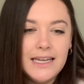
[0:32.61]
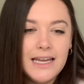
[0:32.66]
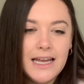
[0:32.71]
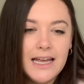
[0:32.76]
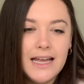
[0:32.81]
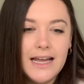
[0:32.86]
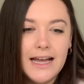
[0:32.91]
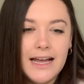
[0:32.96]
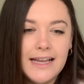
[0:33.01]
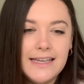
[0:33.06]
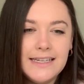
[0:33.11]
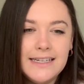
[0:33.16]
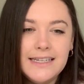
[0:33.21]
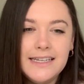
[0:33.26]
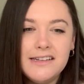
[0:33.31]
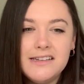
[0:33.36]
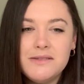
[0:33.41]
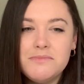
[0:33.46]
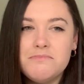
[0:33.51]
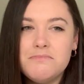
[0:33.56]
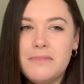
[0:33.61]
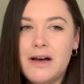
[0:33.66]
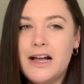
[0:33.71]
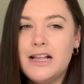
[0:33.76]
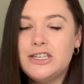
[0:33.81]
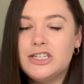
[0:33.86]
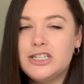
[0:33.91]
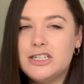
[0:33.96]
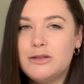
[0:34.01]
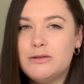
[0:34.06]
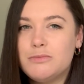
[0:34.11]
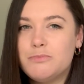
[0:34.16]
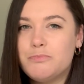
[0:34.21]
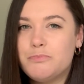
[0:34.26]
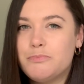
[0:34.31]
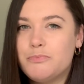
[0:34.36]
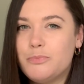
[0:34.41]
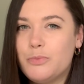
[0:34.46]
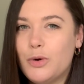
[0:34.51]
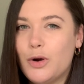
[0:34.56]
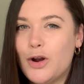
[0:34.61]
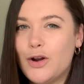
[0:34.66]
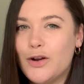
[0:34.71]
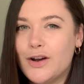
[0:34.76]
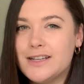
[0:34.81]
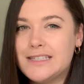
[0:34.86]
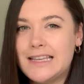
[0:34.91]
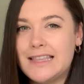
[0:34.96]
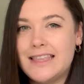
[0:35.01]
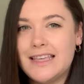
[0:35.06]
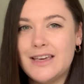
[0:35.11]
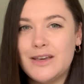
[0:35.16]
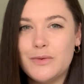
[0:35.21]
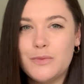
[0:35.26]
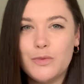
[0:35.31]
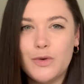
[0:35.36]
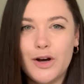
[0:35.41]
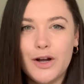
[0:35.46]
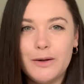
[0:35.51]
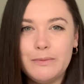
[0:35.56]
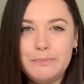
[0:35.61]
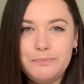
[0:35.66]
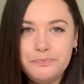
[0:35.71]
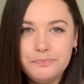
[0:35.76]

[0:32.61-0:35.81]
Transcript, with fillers: Uh, I didn't get as much progress, I think, in what